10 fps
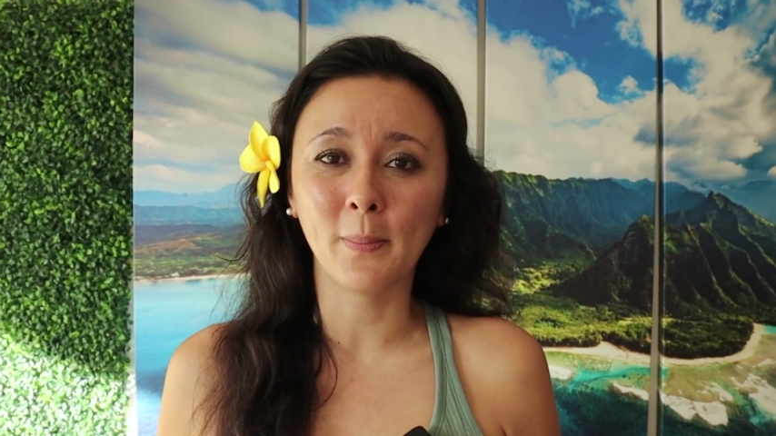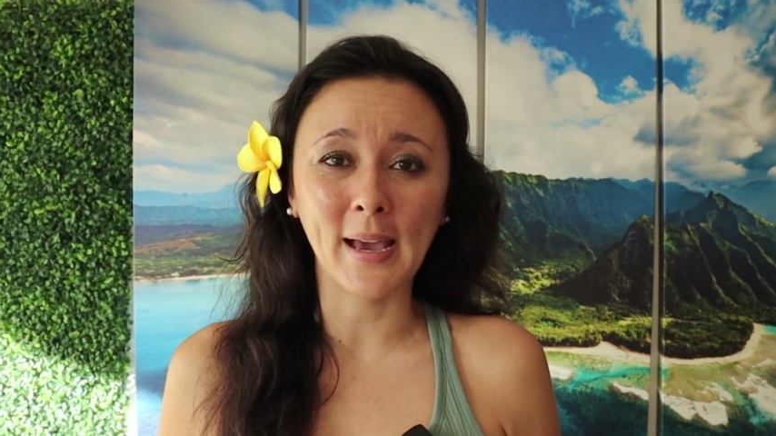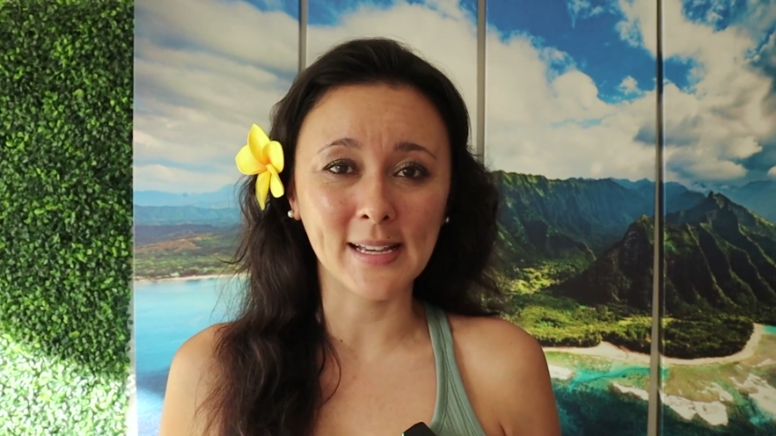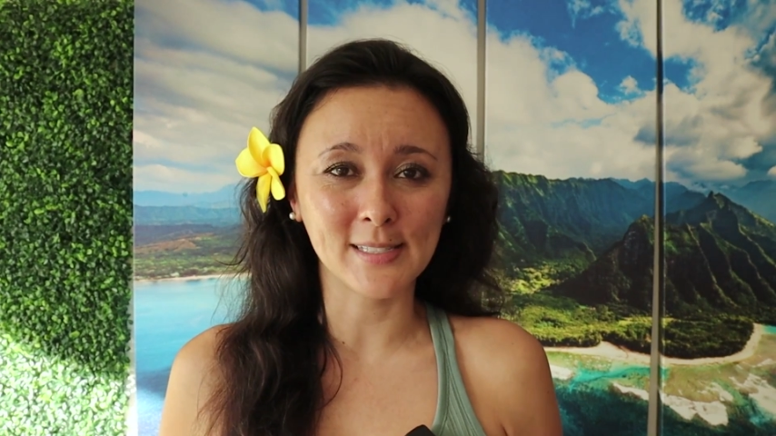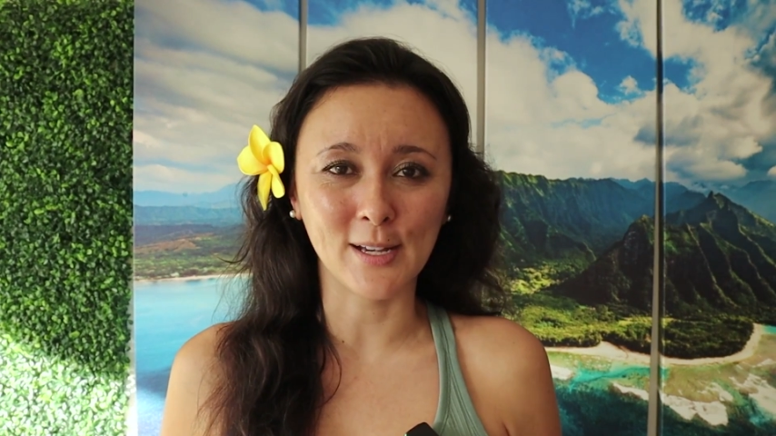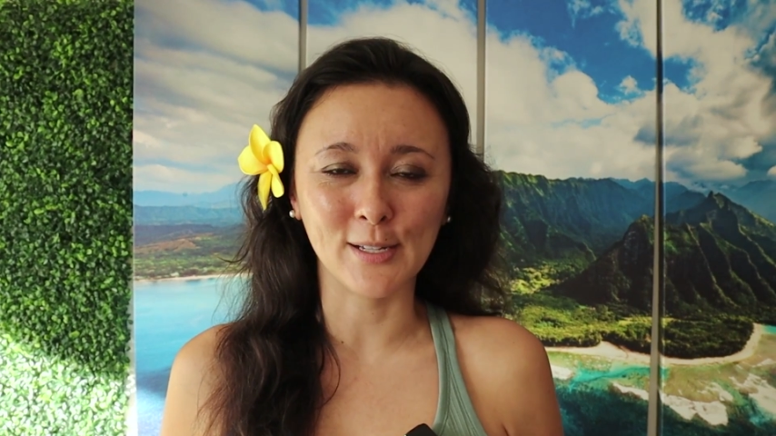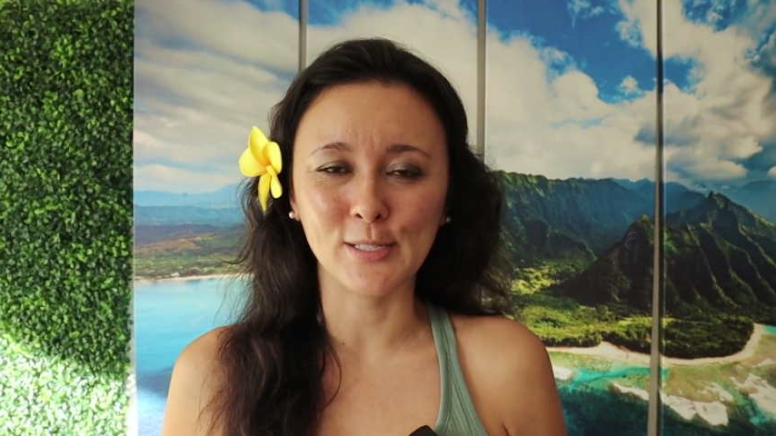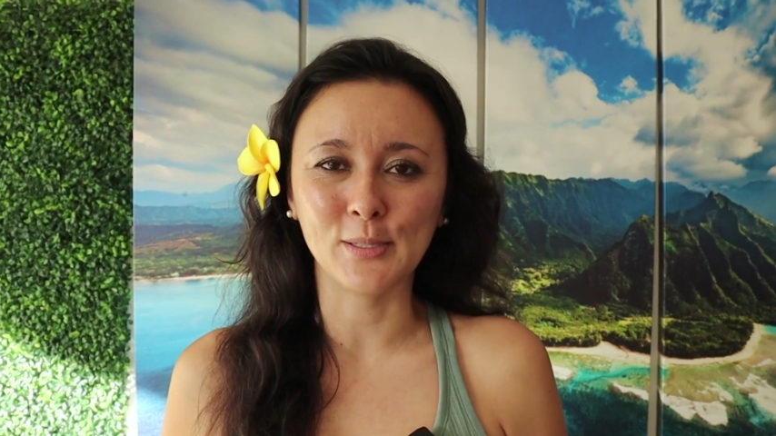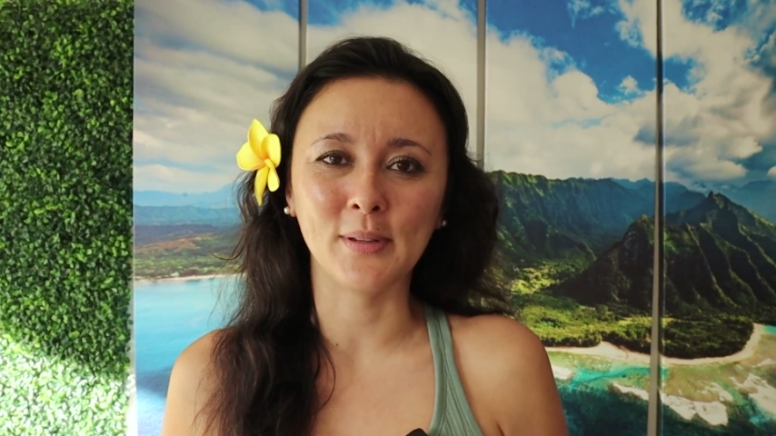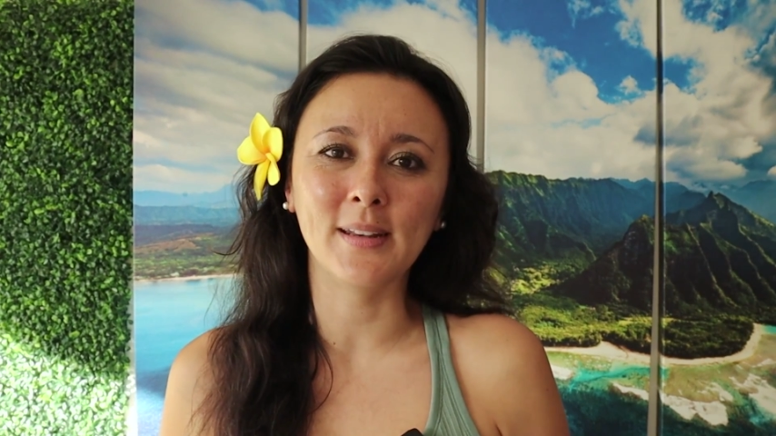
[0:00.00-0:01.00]
passed
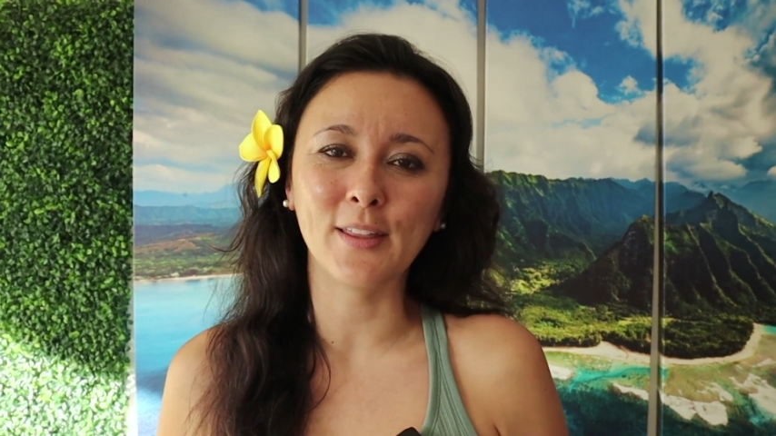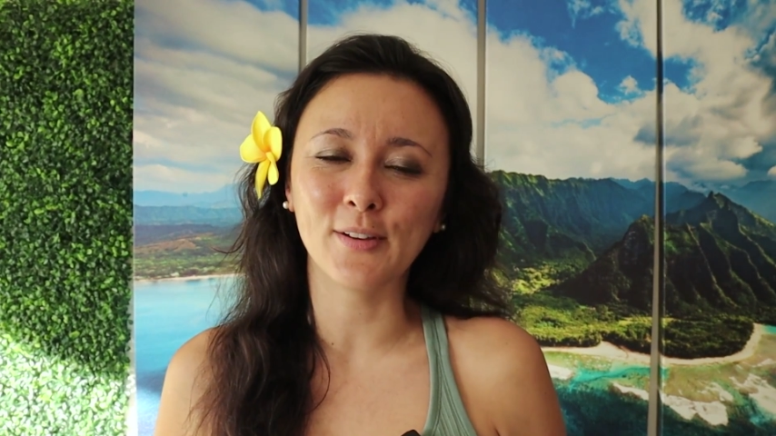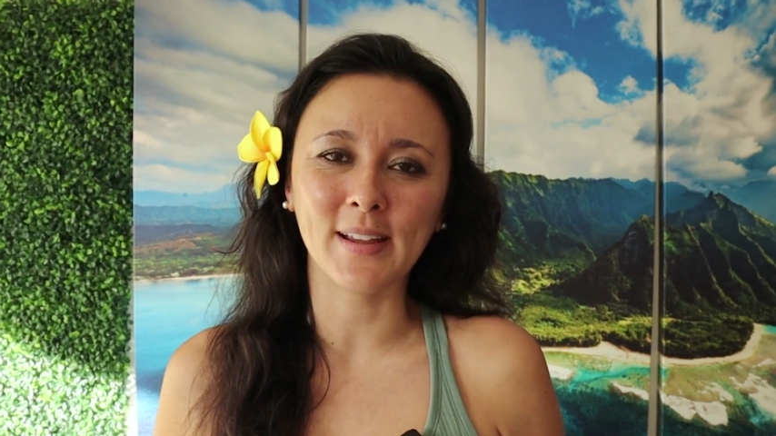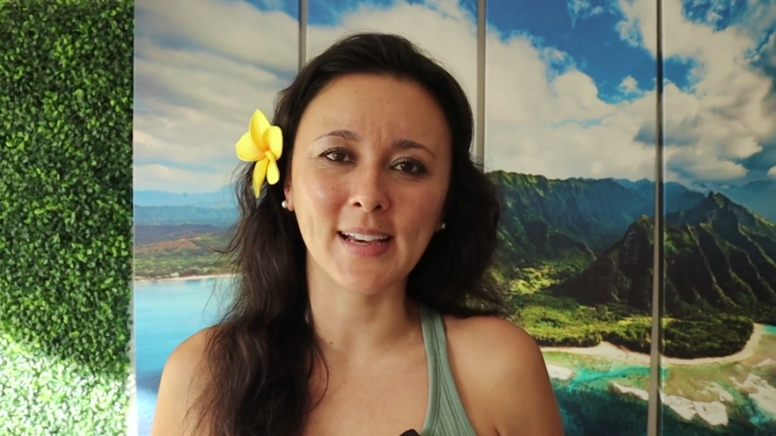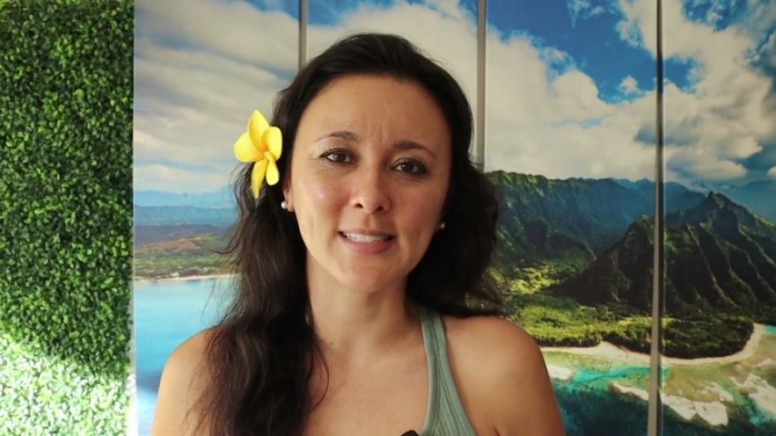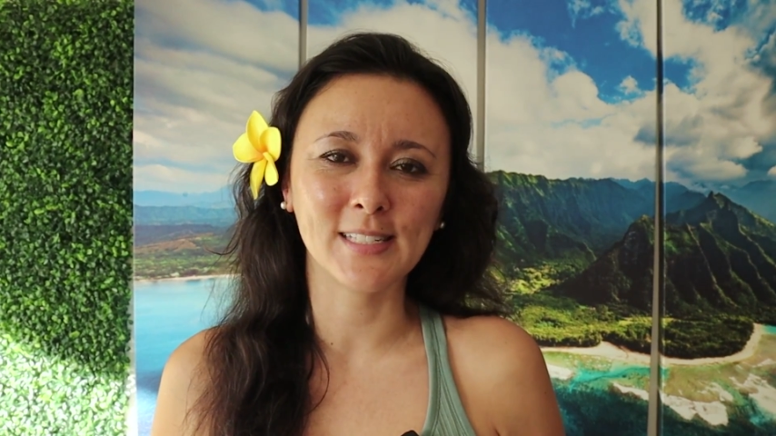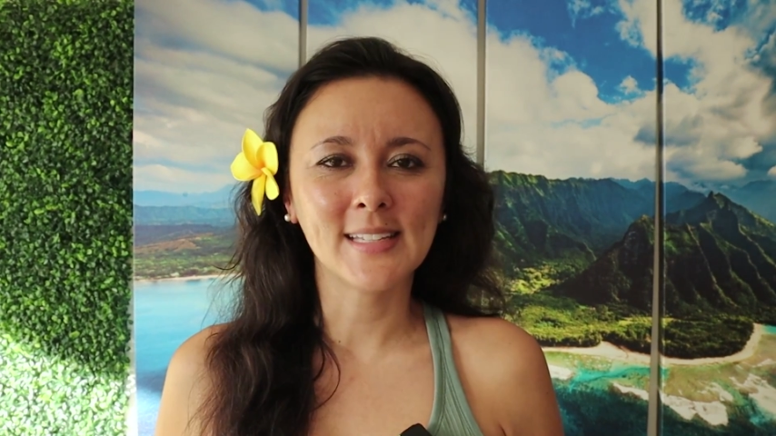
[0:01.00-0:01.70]
on to another guest,